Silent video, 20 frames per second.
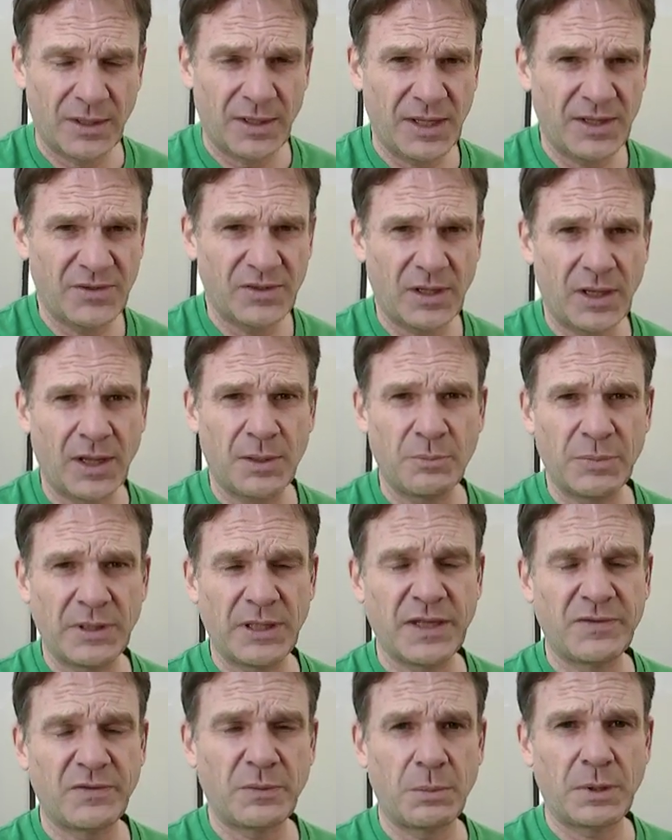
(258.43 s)
it's
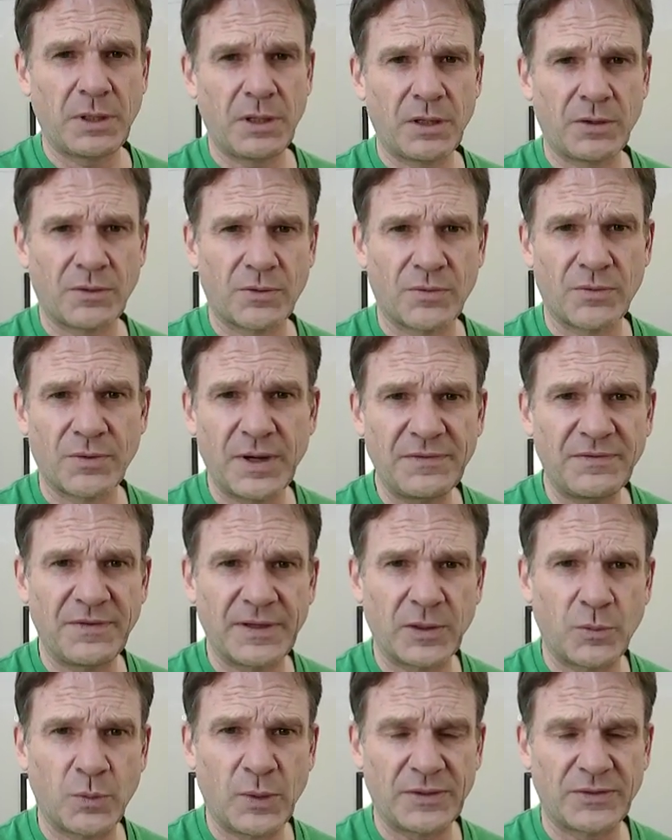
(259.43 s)
unbelievable,
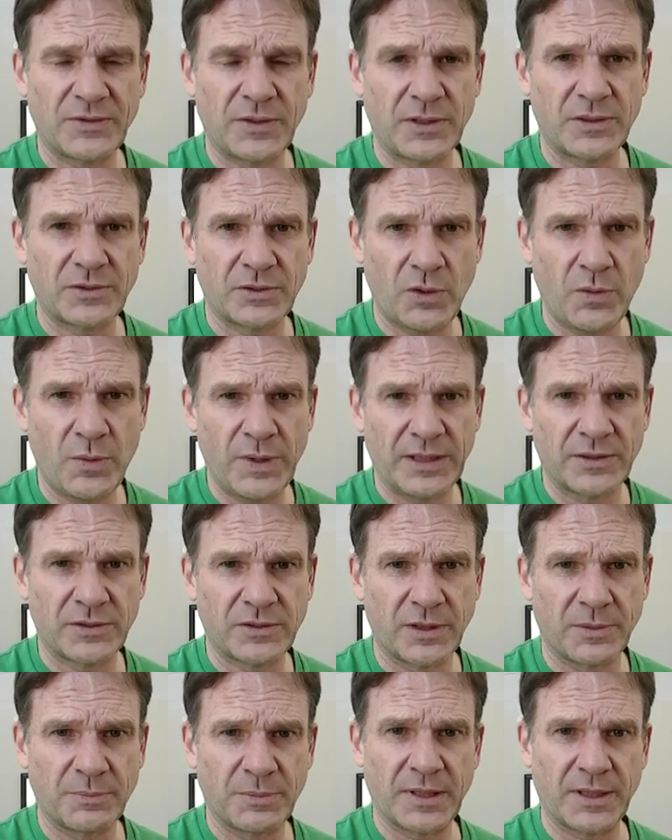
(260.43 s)
horrific what they're doing
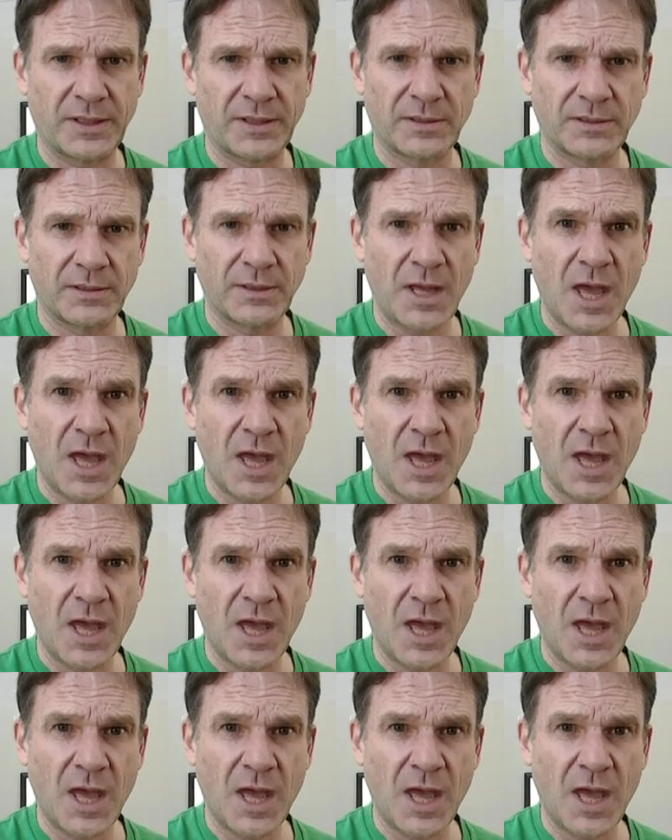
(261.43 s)
to me.